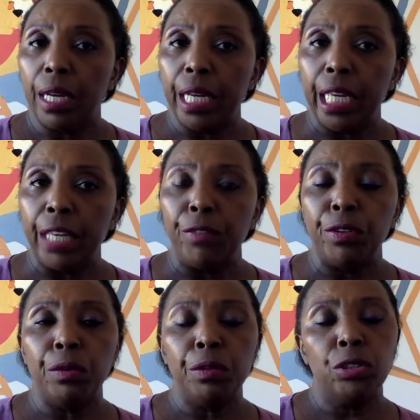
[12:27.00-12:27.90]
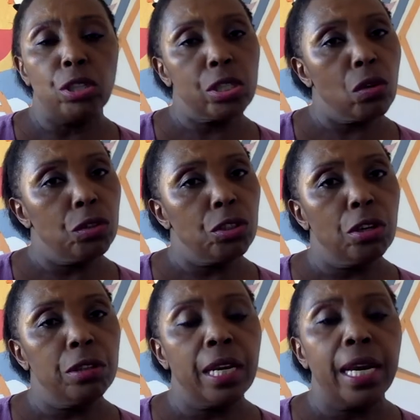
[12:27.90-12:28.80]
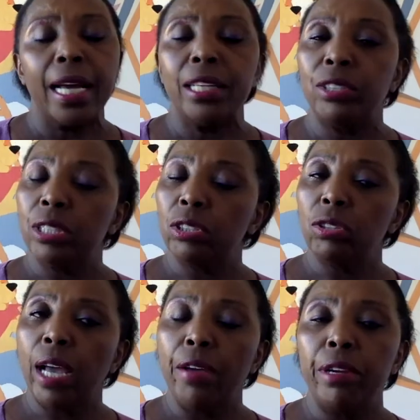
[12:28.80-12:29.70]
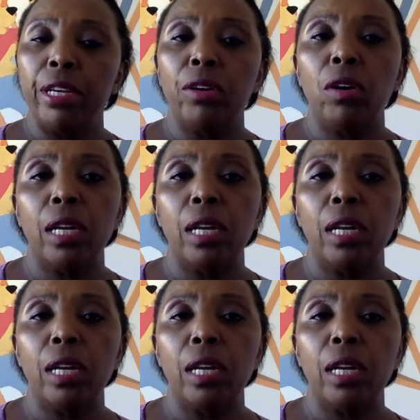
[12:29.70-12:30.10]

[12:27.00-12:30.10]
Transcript: if you just hold on and just try and recall